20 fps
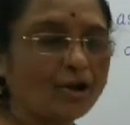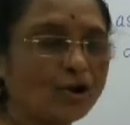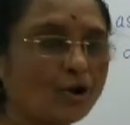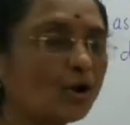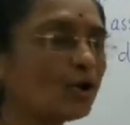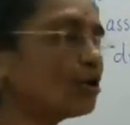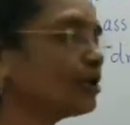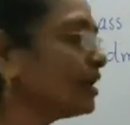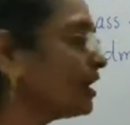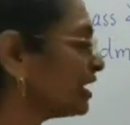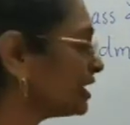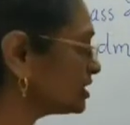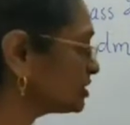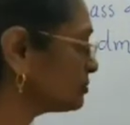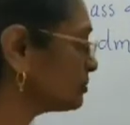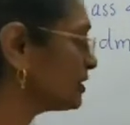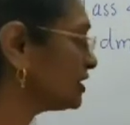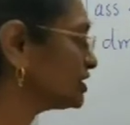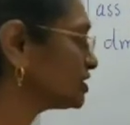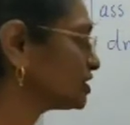or
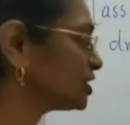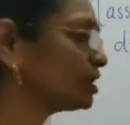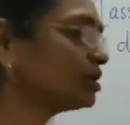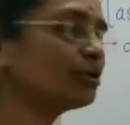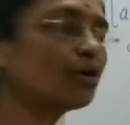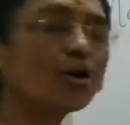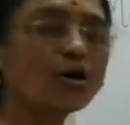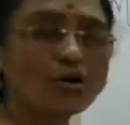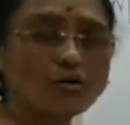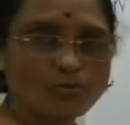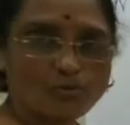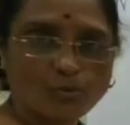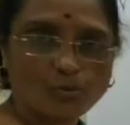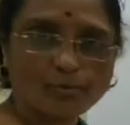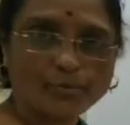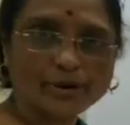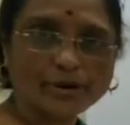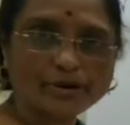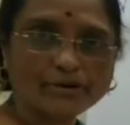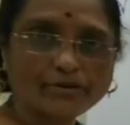expression of
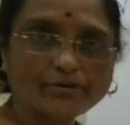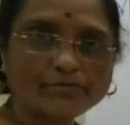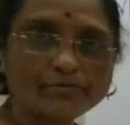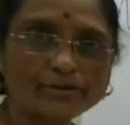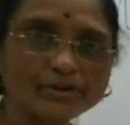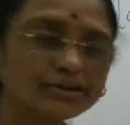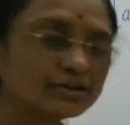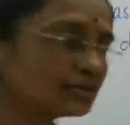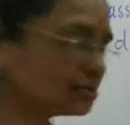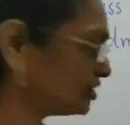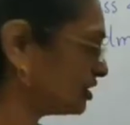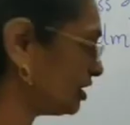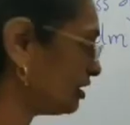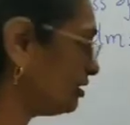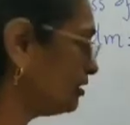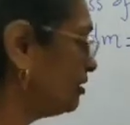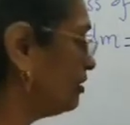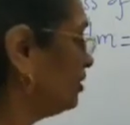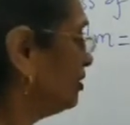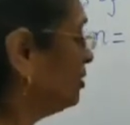moment of inertia.